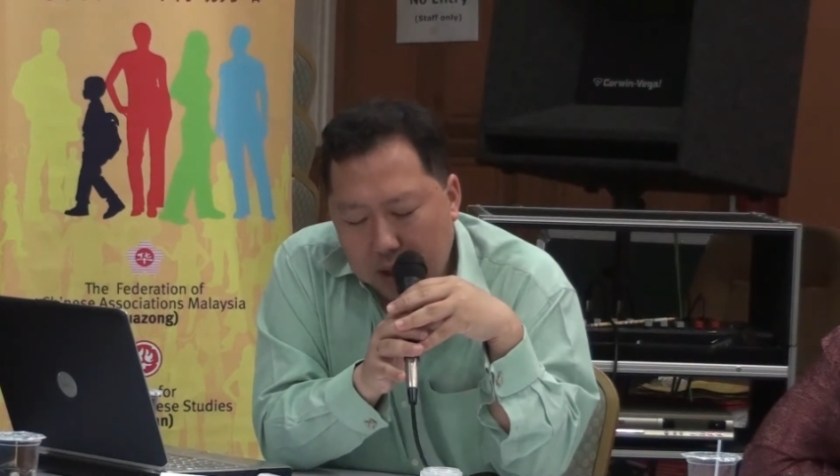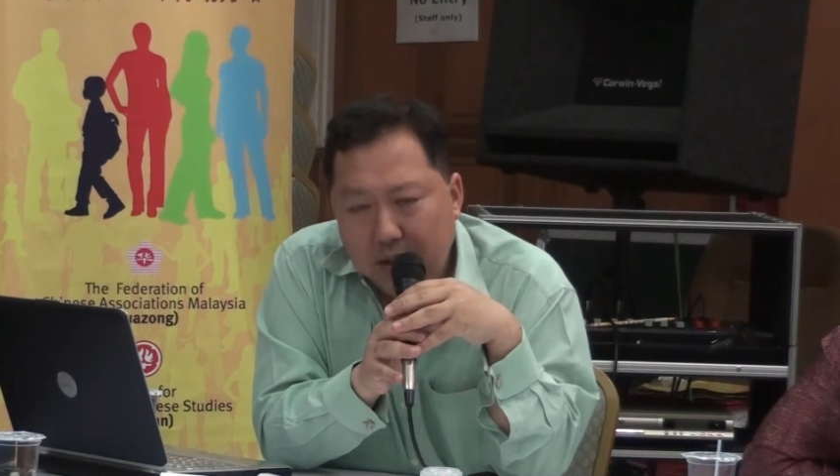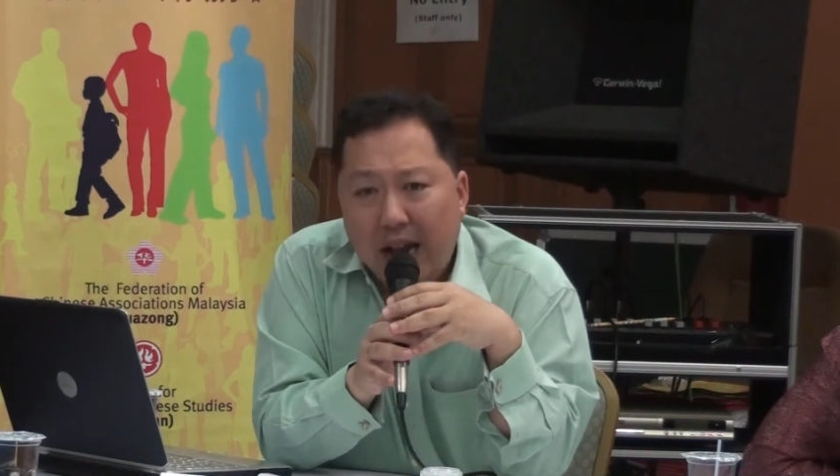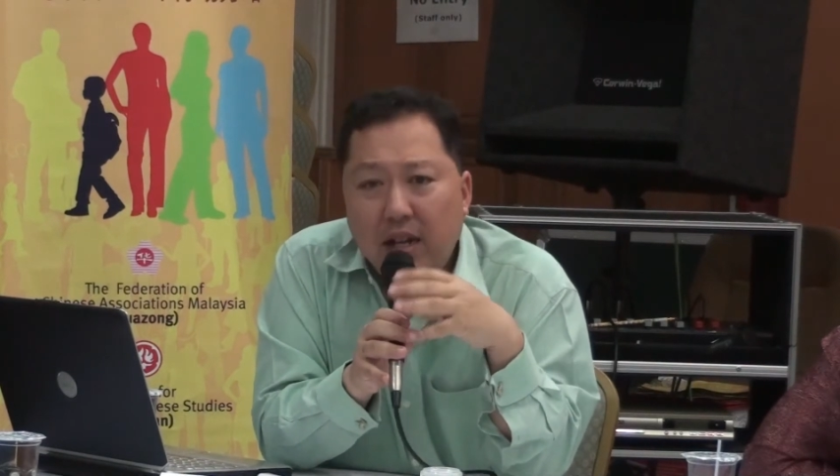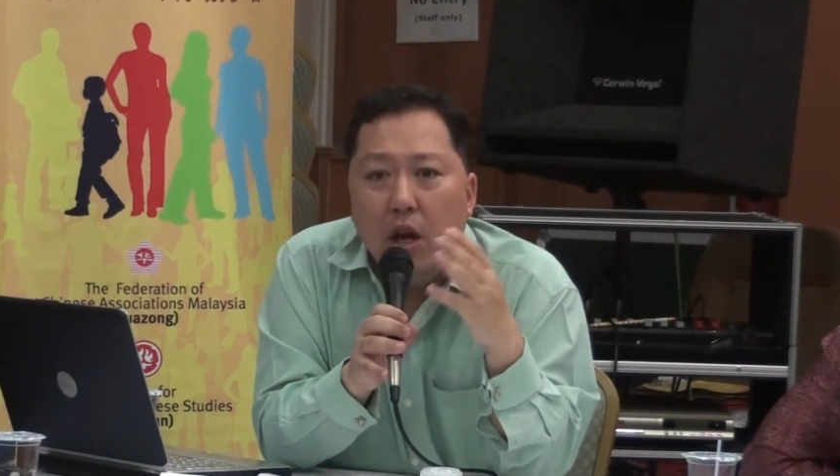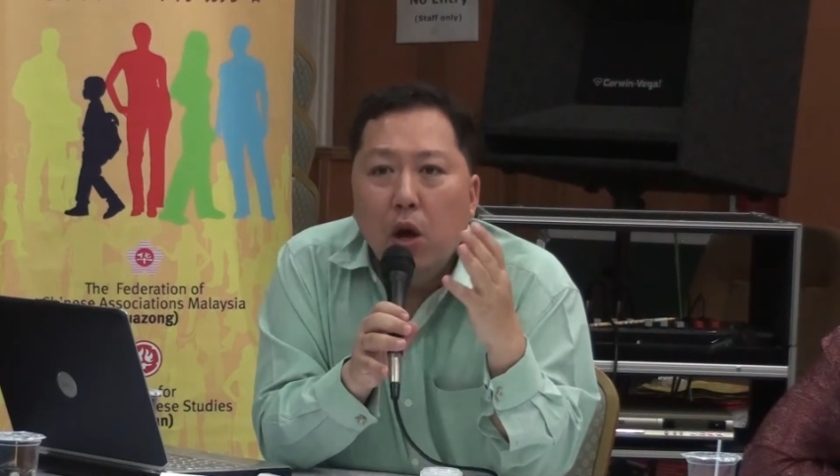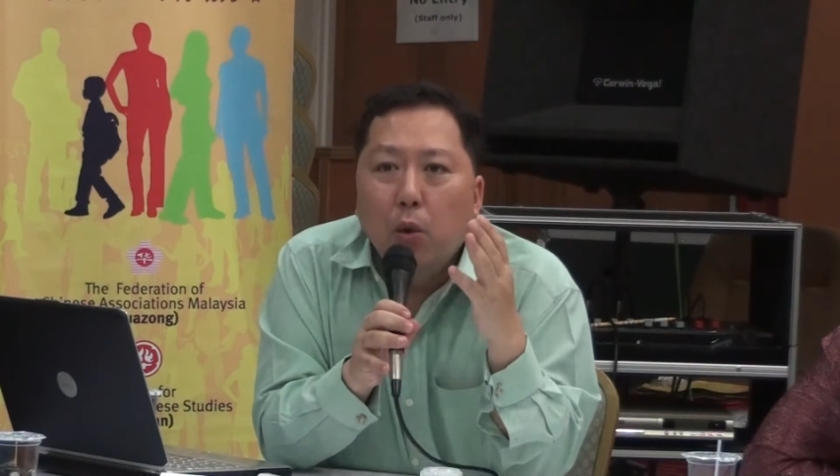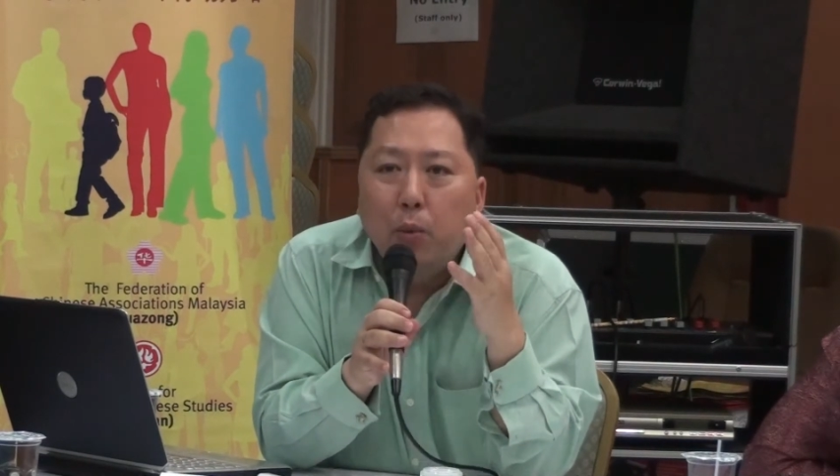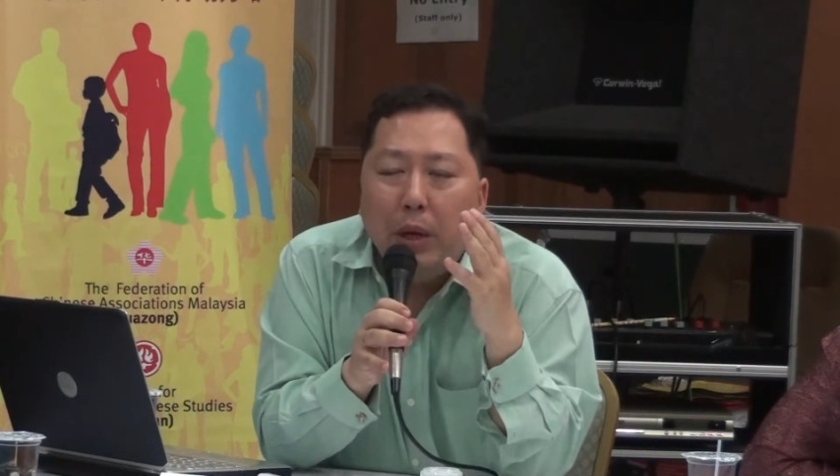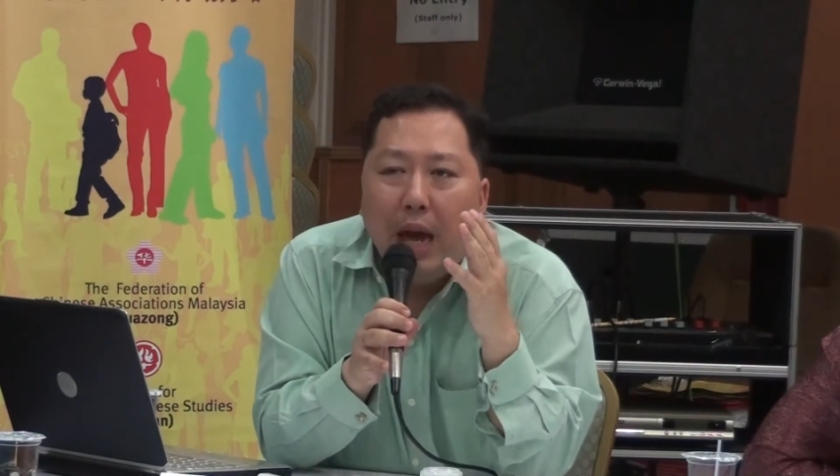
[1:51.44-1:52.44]
that
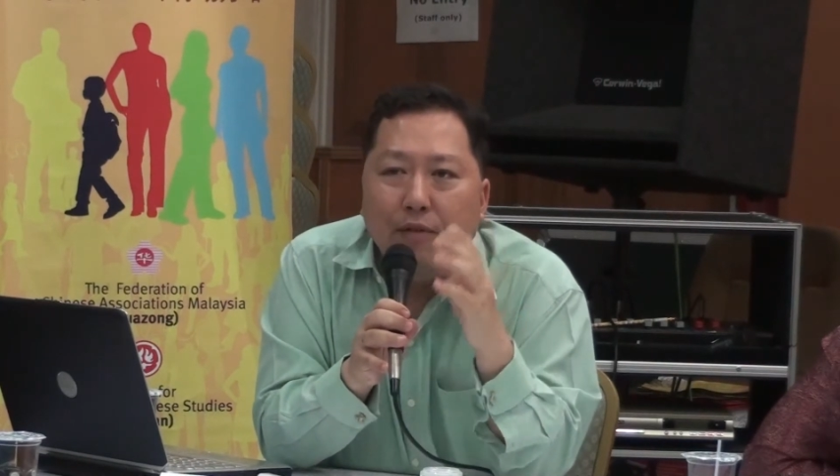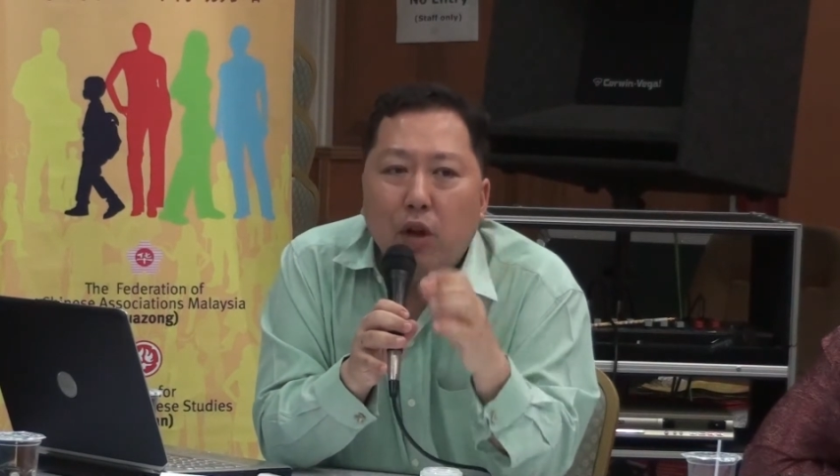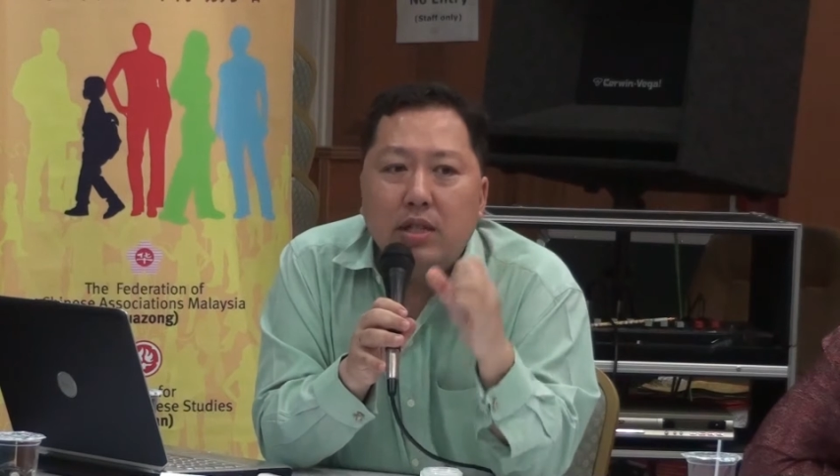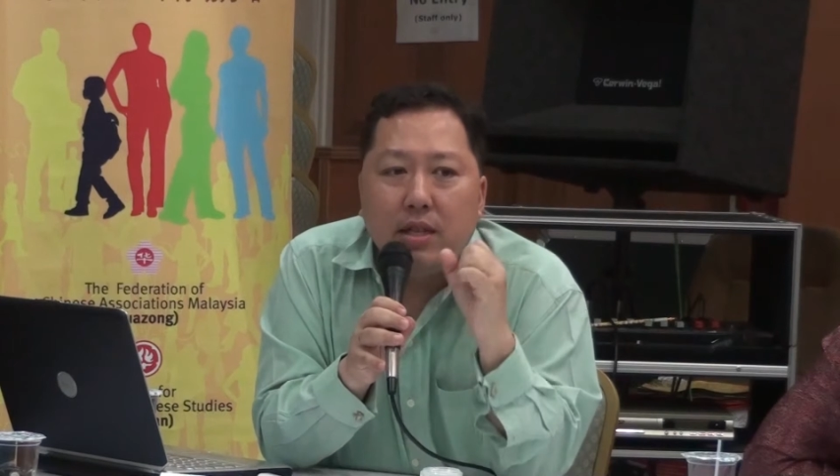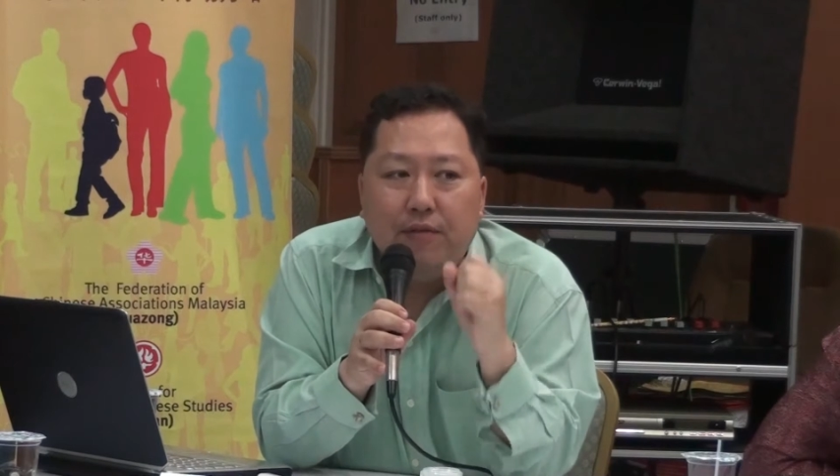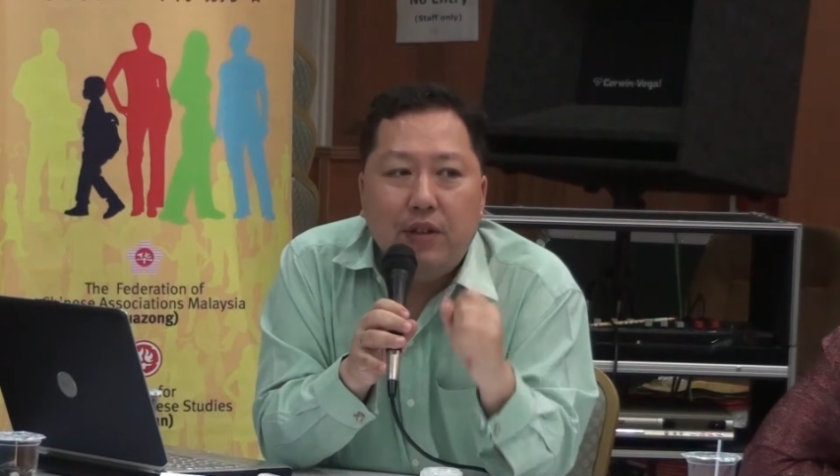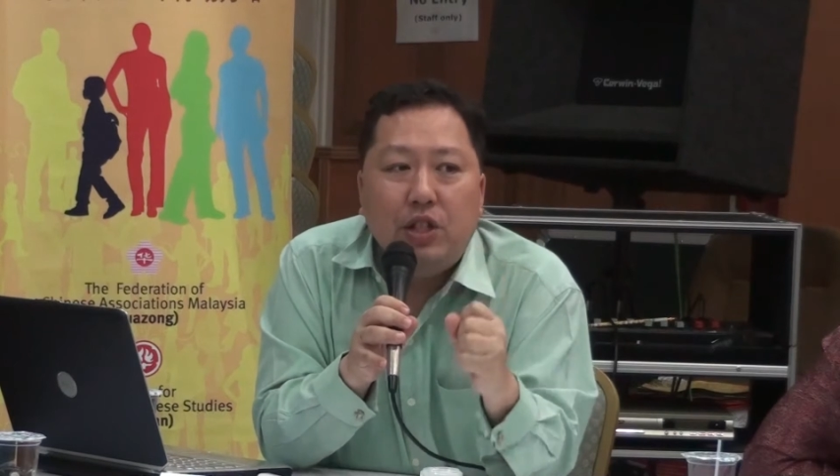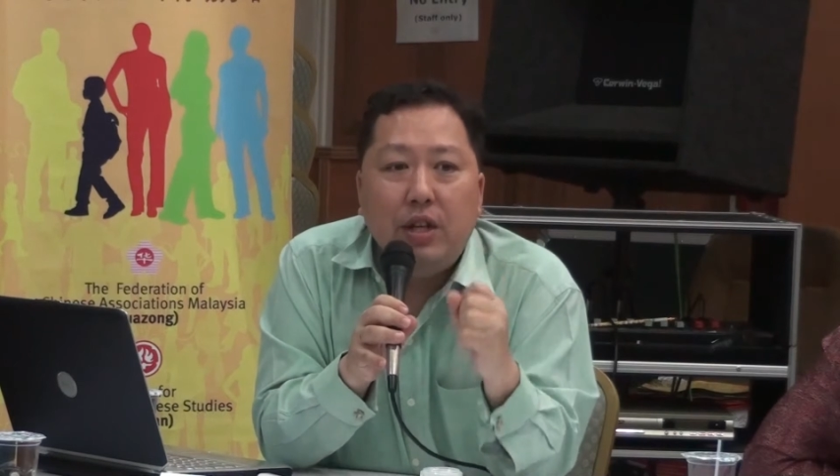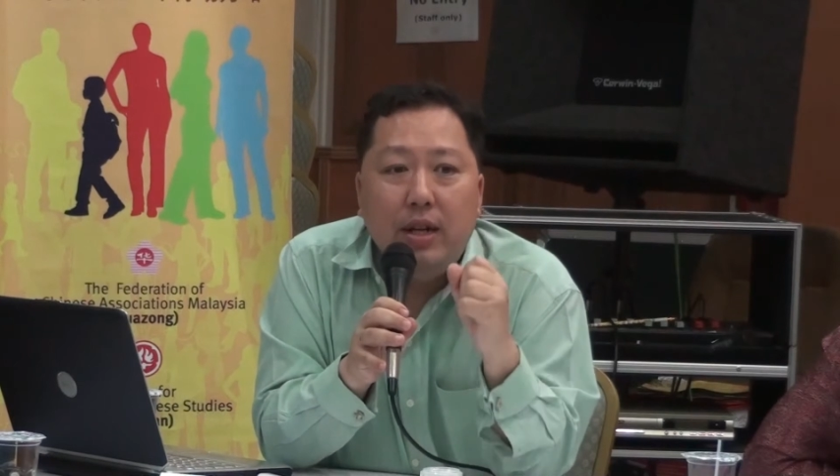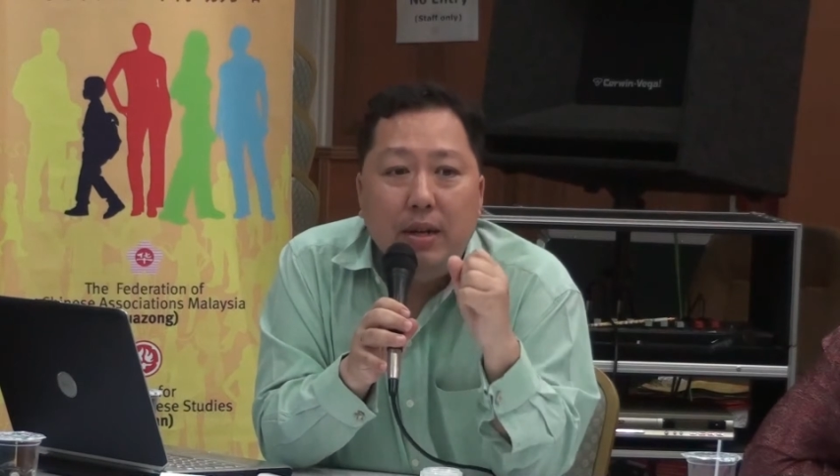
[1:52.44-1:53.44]
we have not
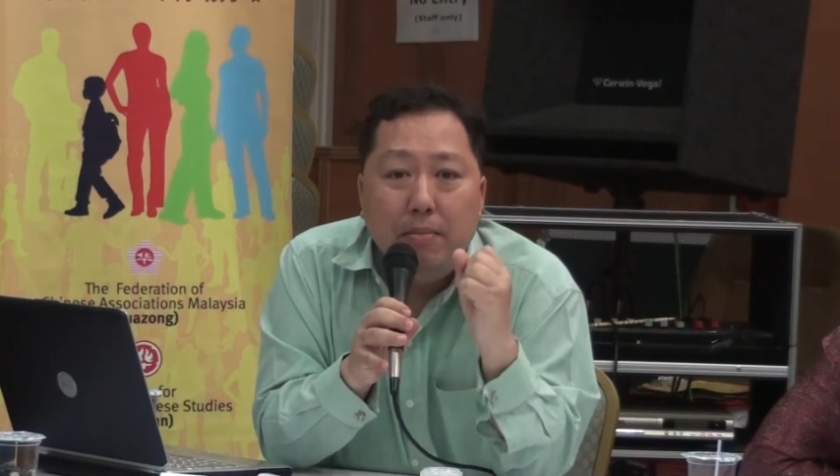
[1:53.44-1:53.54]
sufficiently